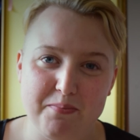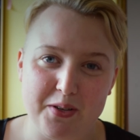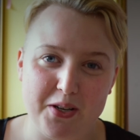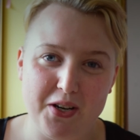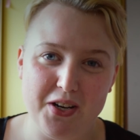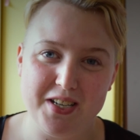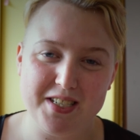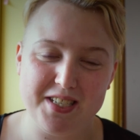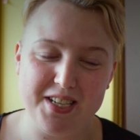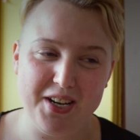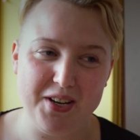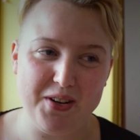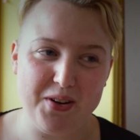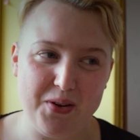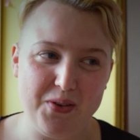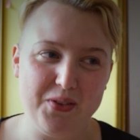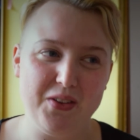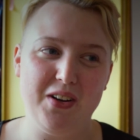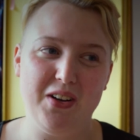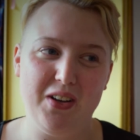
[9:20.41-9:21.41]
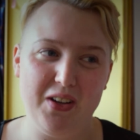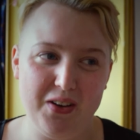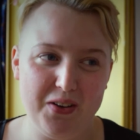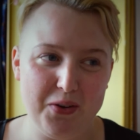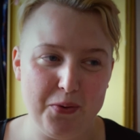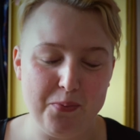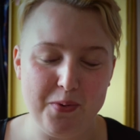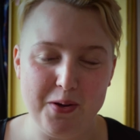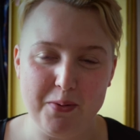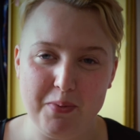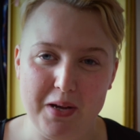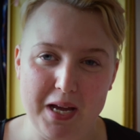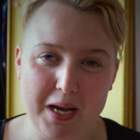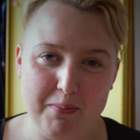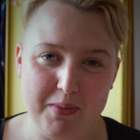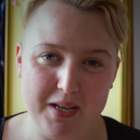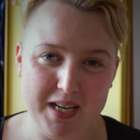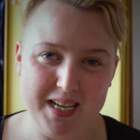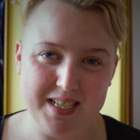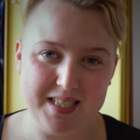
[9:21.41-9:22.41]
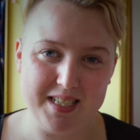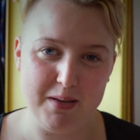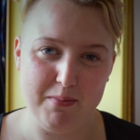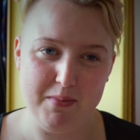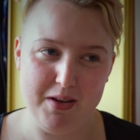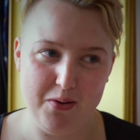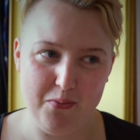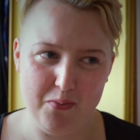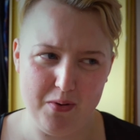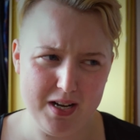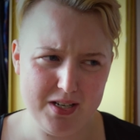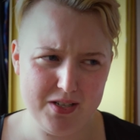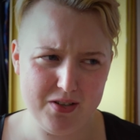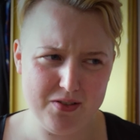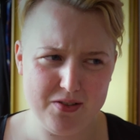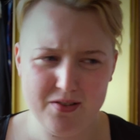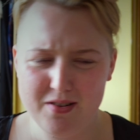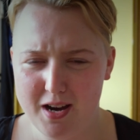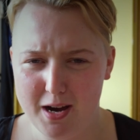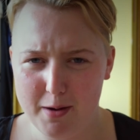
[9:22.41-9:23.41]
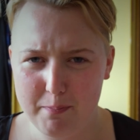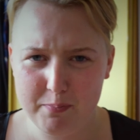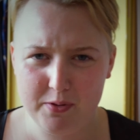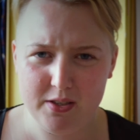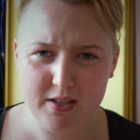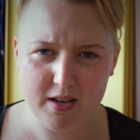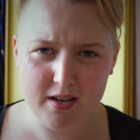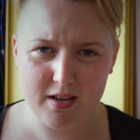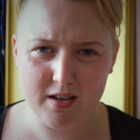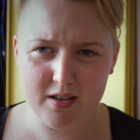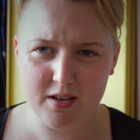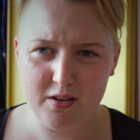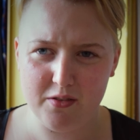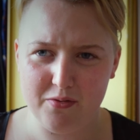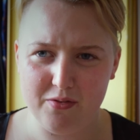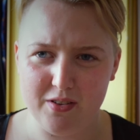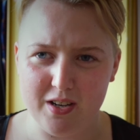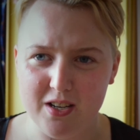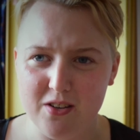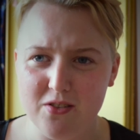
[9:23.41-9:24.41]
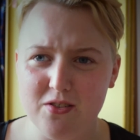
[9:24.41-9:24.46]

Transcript: because I know that a lot of people have been asking me, why don't you update anything?